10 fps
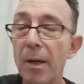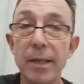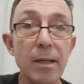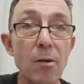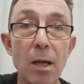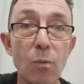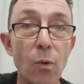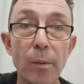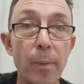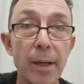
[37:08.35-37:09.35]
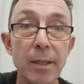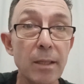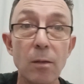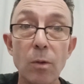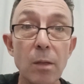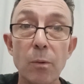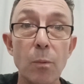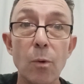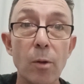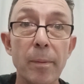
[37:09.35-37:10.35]
But I didn't know they were walking the plane, I didn't know what they
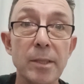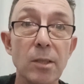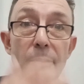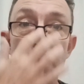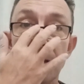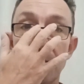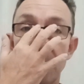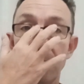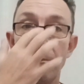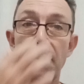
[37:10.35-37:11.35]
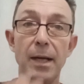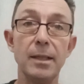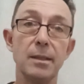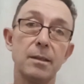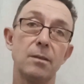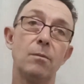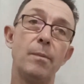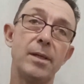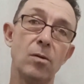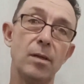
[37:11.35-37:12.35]
were walking me to. But
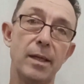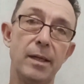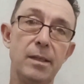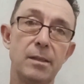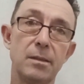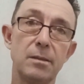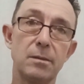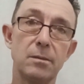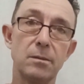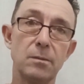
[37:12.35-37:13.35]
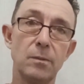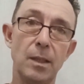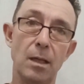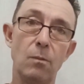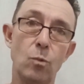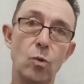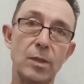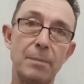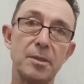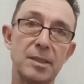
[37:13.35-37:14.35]
when we got there, we like
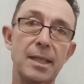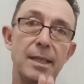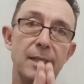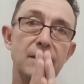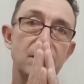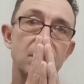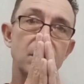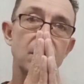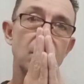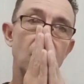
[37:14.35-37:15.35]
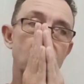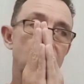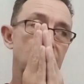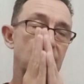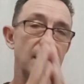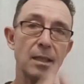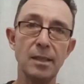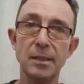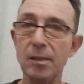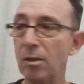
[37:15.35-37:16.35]
walked up the stairs onto this thing,
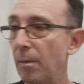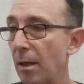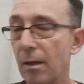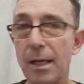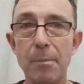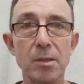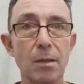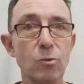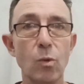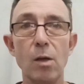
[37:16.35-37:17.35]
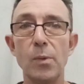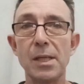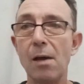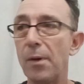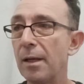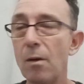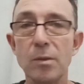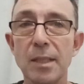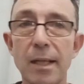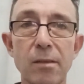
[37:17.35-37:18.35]
and I said to them like a couple of times, where are we going?
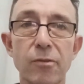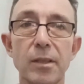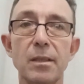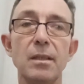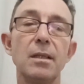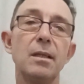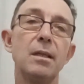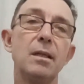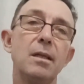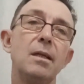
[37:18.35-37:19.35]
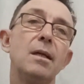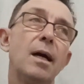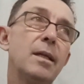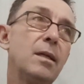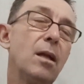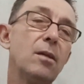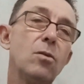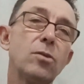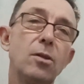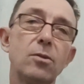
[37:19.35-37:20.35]
No one said anything. And they
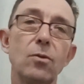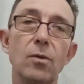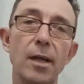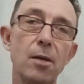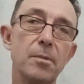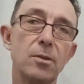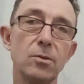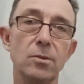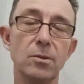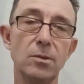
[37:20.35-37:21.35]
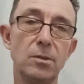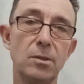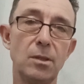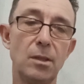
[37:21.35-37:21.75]
like knocked on the door and opened the door,